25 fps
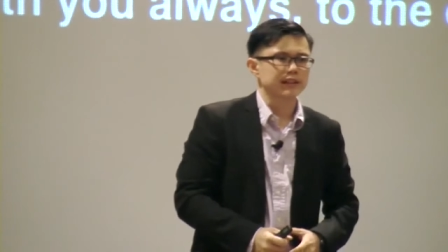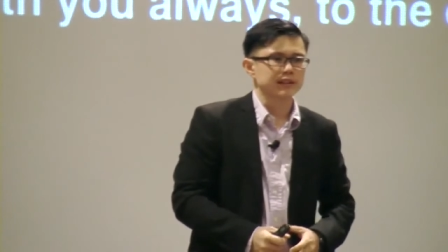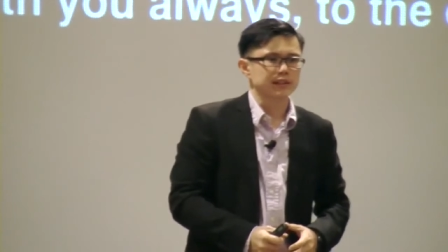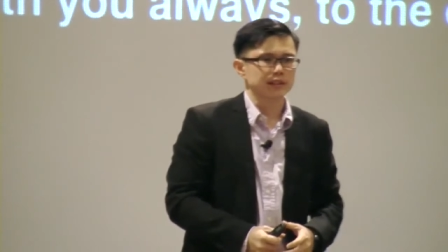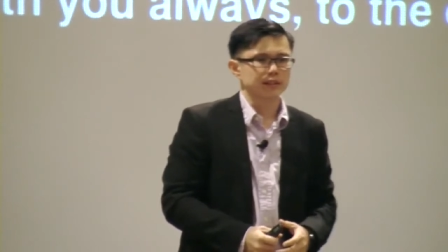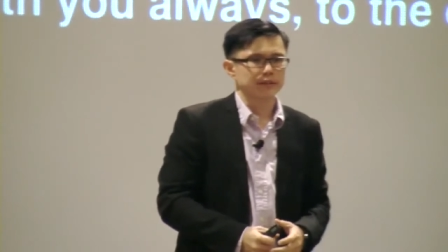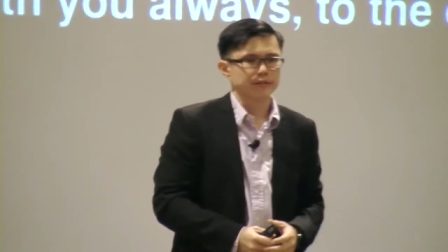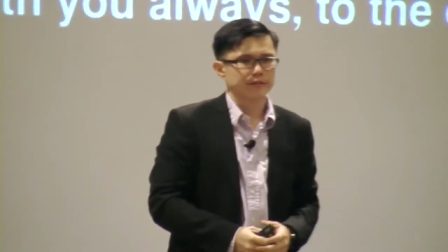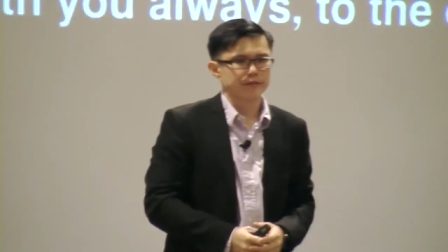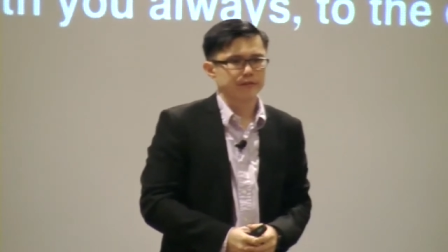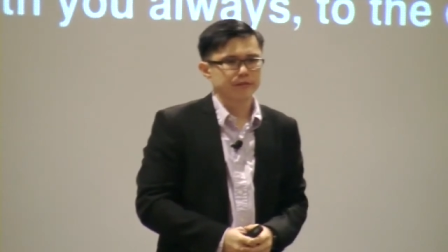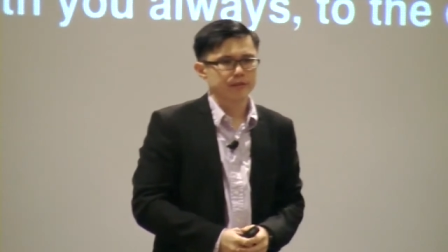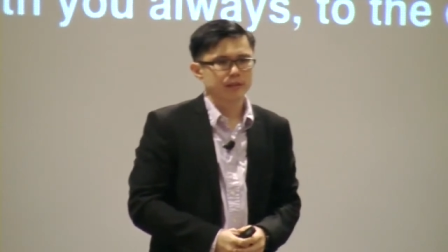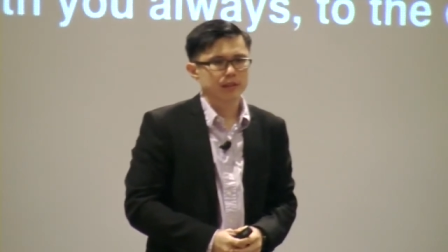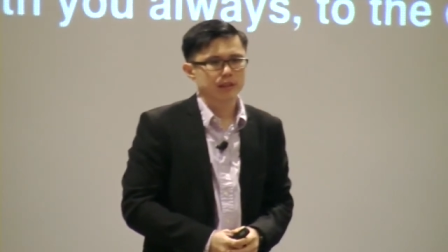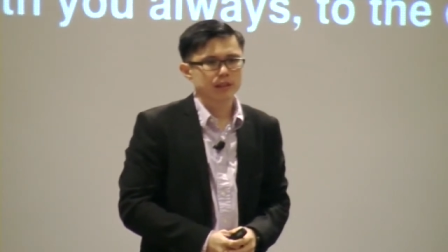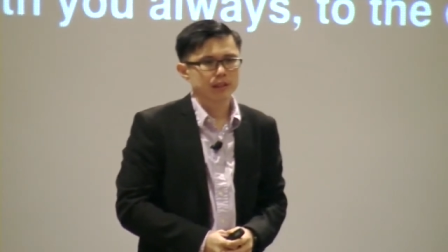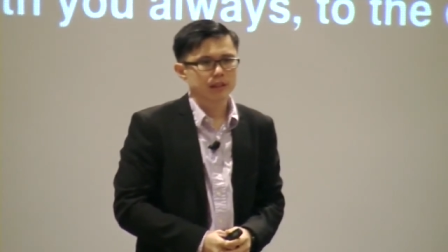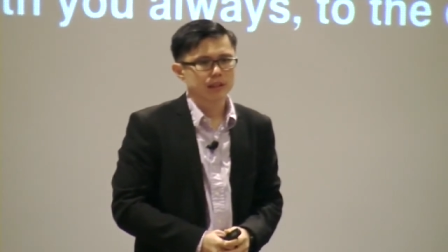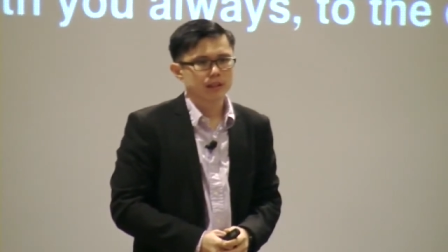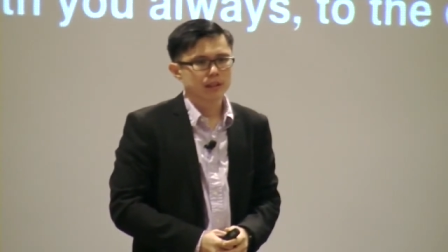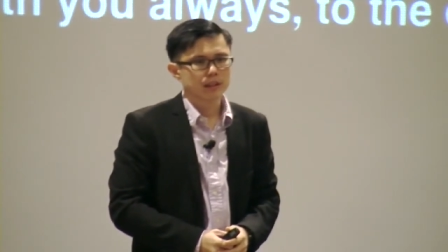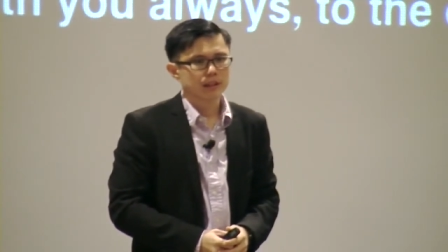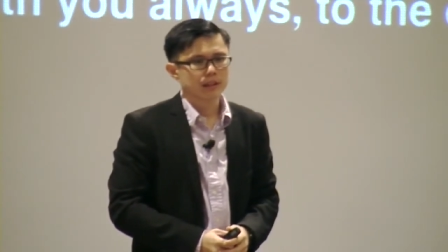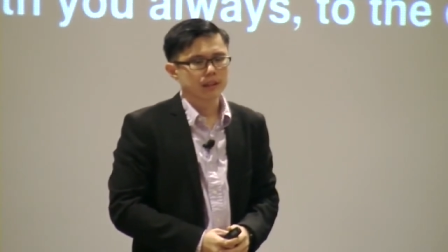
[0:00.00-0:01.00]
as if
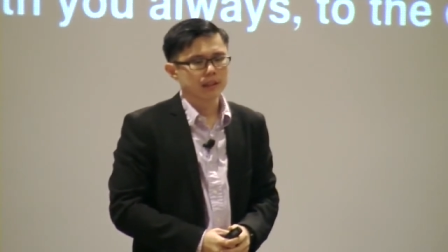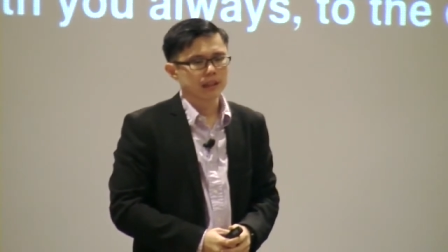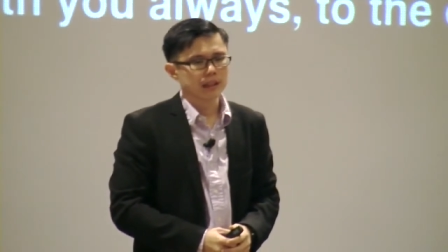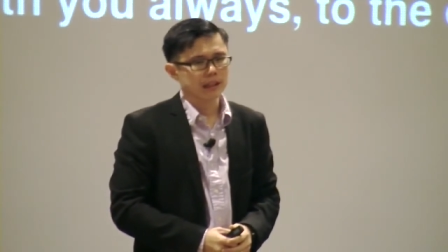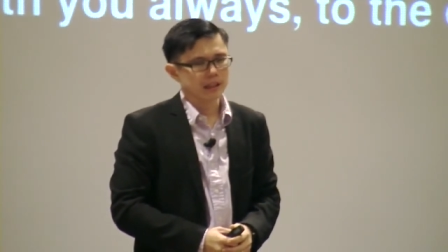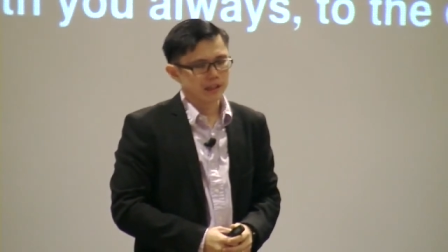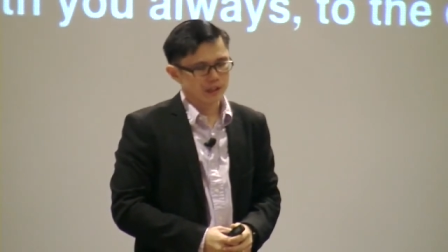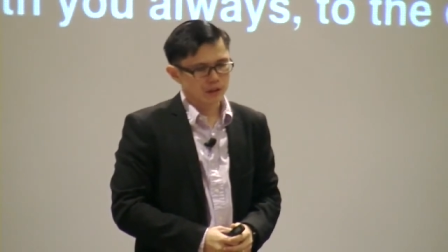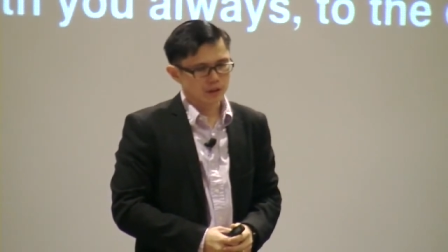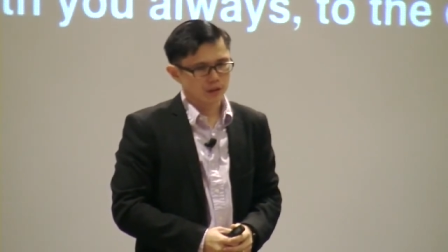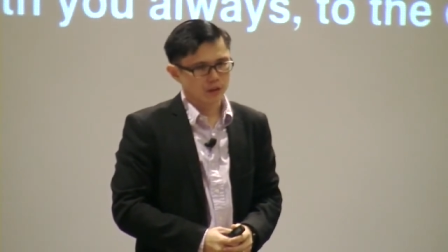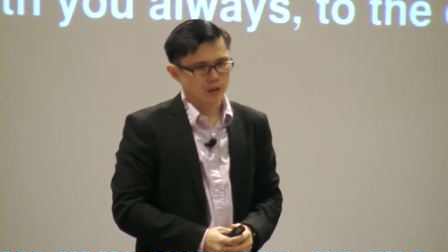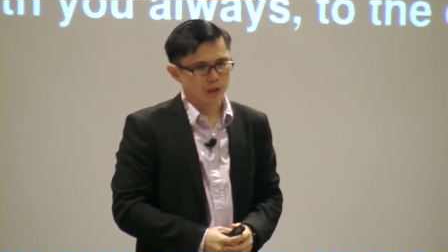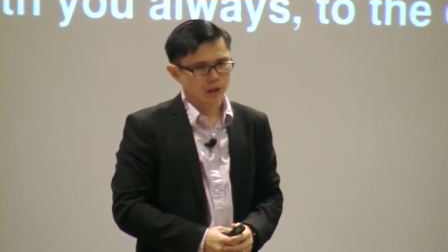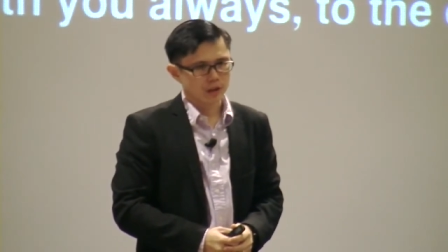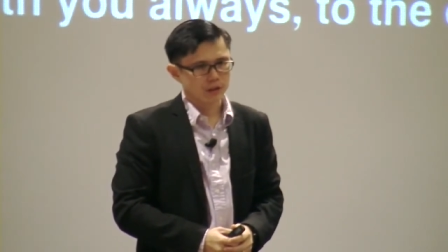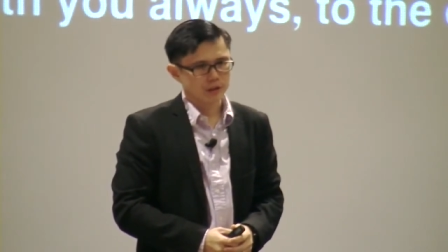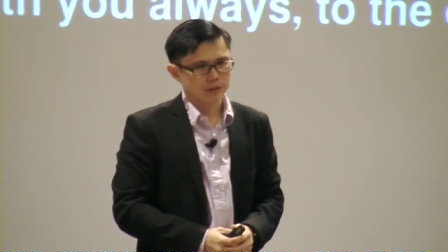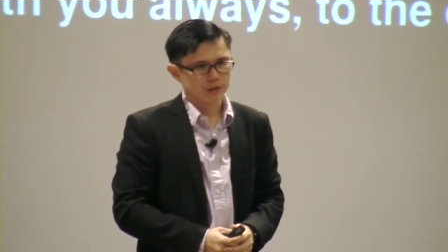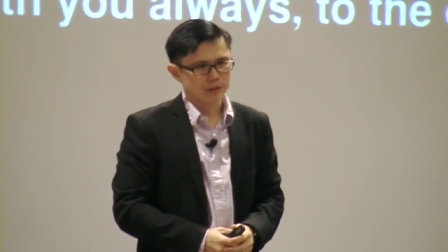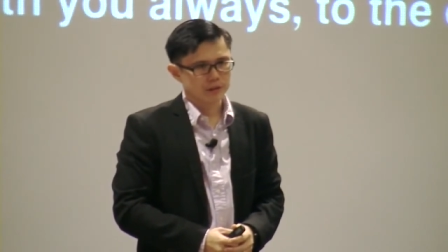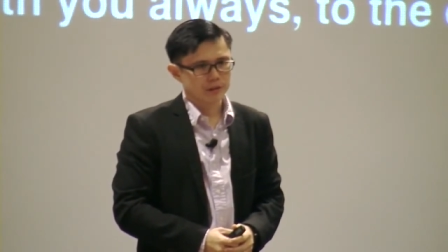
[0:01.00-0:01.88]
it is not.